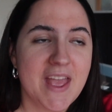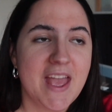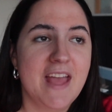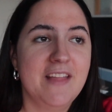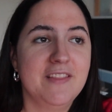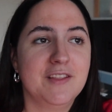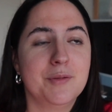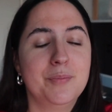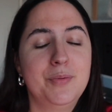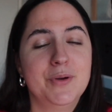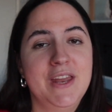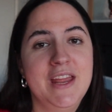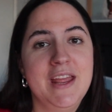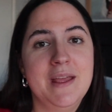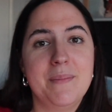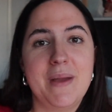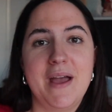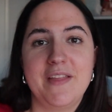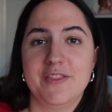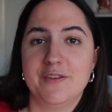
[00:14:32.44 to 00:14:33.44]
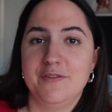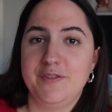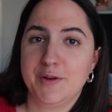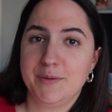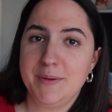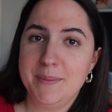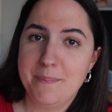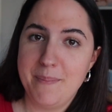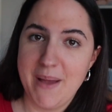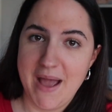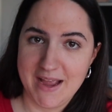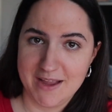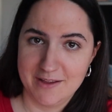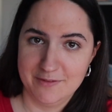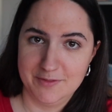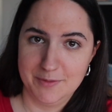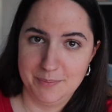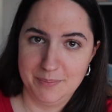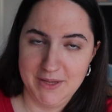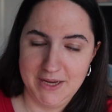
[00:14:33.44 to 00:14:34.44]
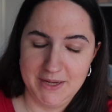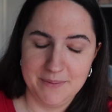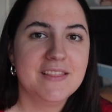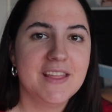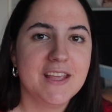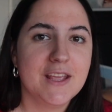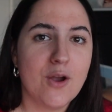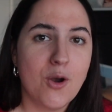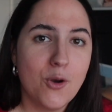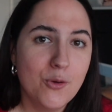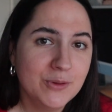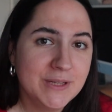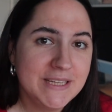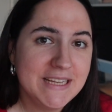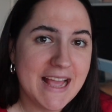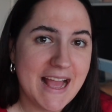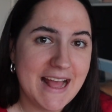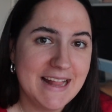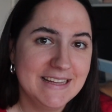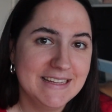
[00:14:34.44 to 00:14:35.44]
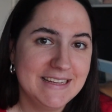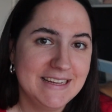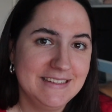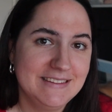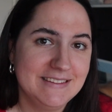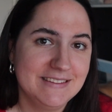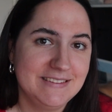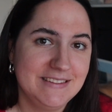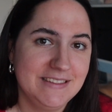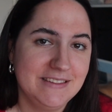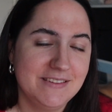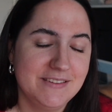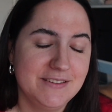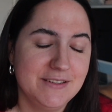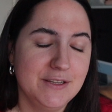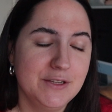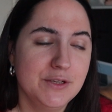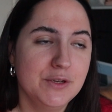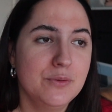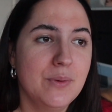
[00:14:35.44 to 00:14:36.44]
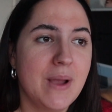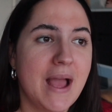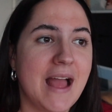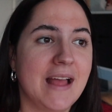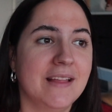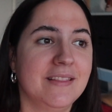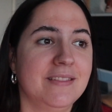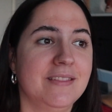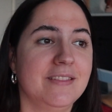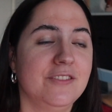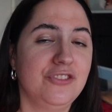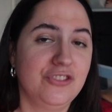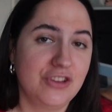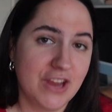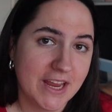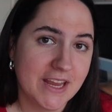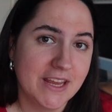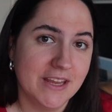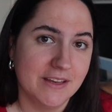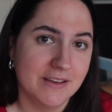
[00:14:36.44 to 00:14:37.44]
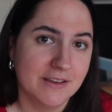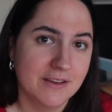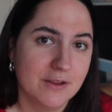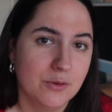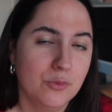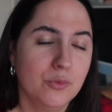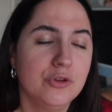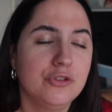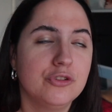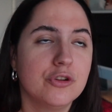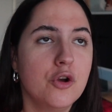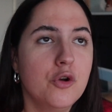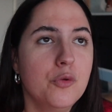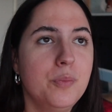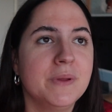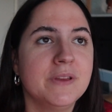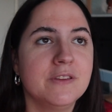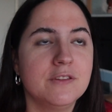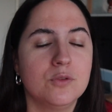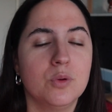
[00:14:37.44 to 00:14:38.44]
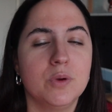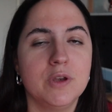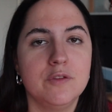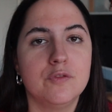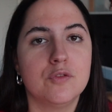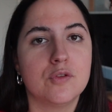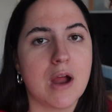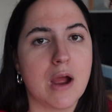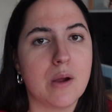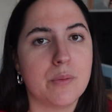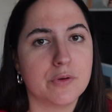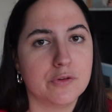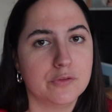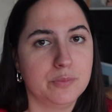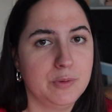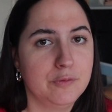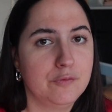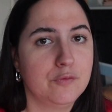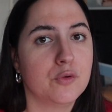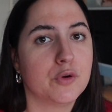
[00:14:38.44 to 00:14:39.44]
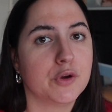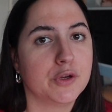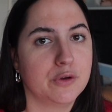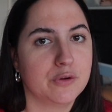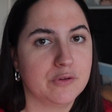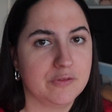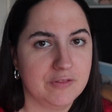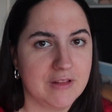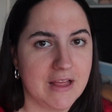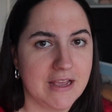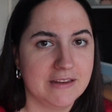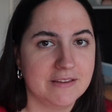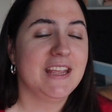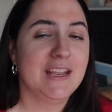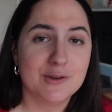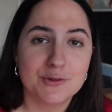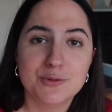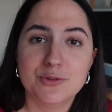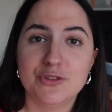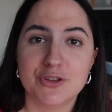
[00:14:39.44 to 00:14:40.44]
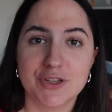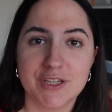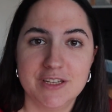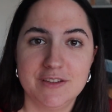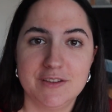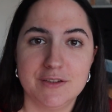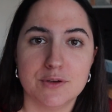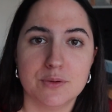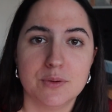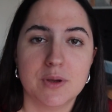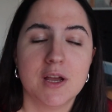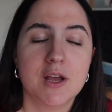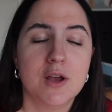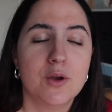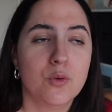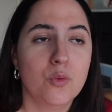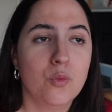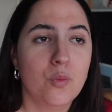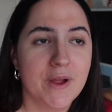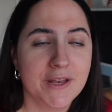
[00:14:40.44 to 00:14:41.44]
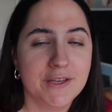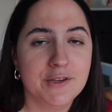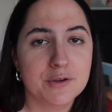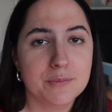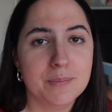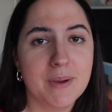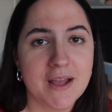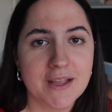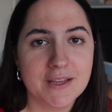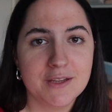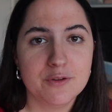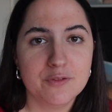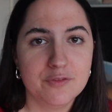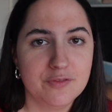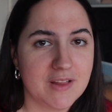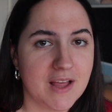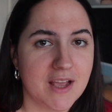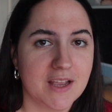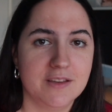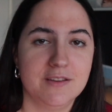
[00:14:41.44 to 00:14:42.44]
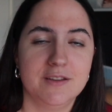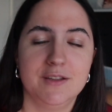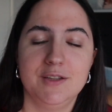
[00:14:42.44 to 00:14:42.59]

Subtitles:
and they'll put him at the very back of the plane. They only allocate the seats to you at check-in, which opens 24 hours before your flight. Here's what you're gonna do. When you're buying your flight,